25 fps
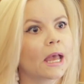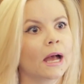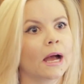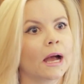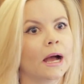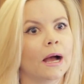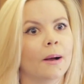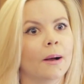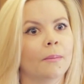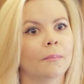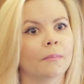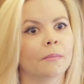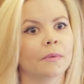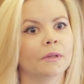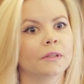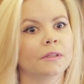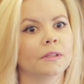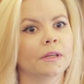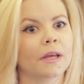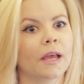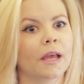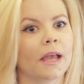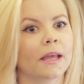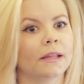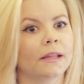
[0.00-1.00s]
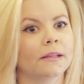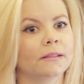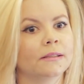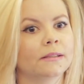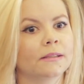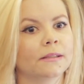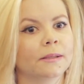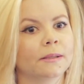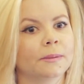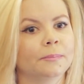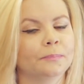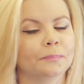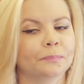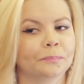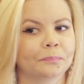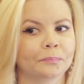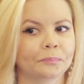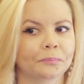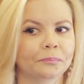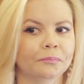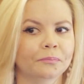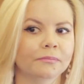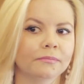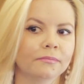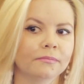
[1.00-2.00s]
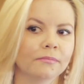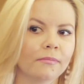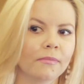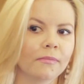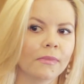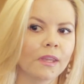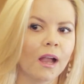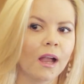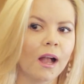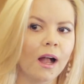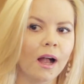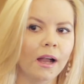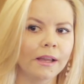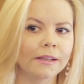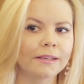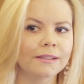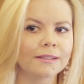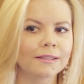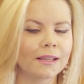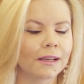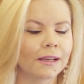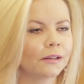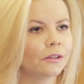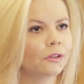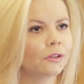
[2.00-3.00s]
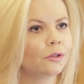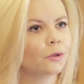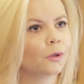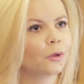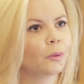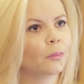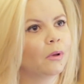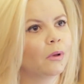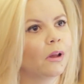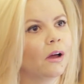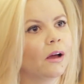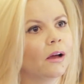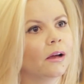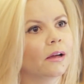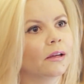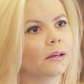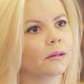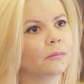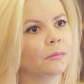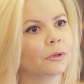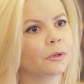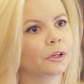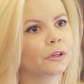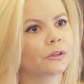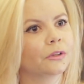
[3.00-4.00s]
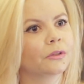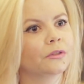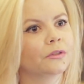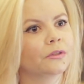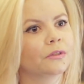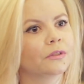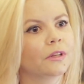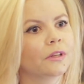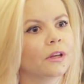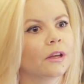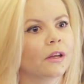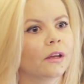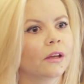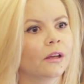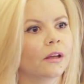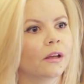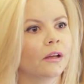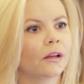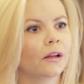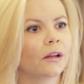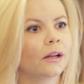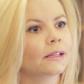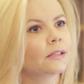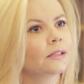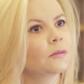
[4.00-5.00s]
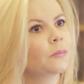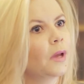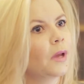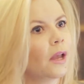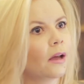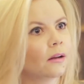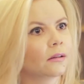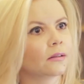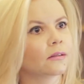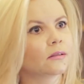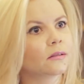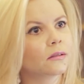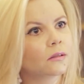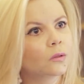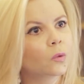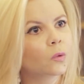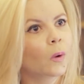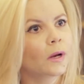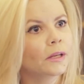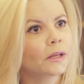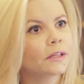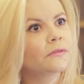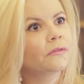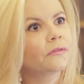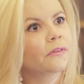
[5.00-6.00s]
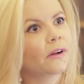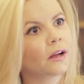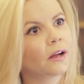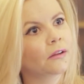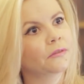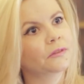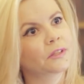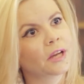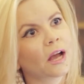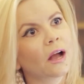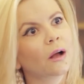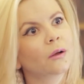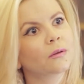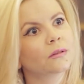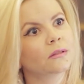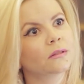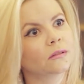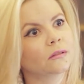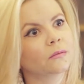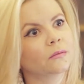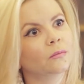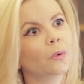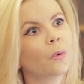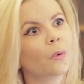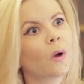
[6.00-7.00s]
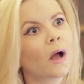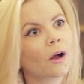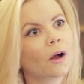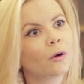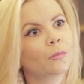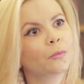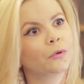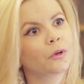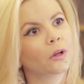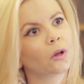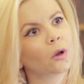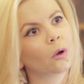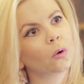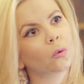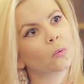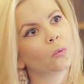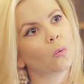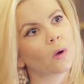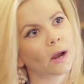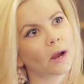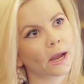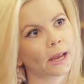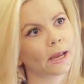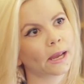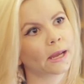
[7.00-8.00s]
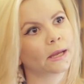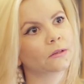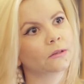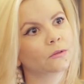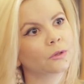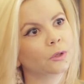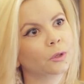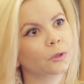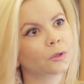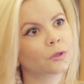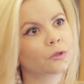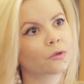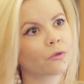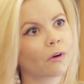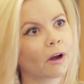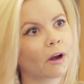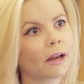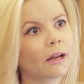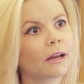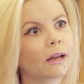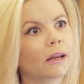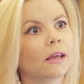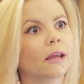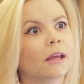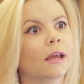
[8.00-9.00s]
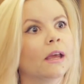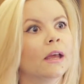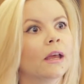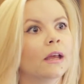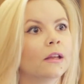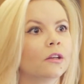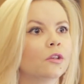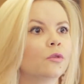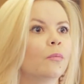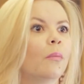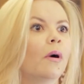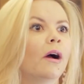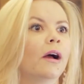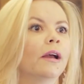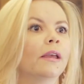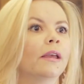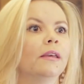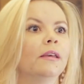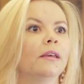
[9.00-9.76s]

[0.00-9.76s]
um, and um, I decided to apply because. Let's be honest, 25,000 will help you a long way to your training, to buy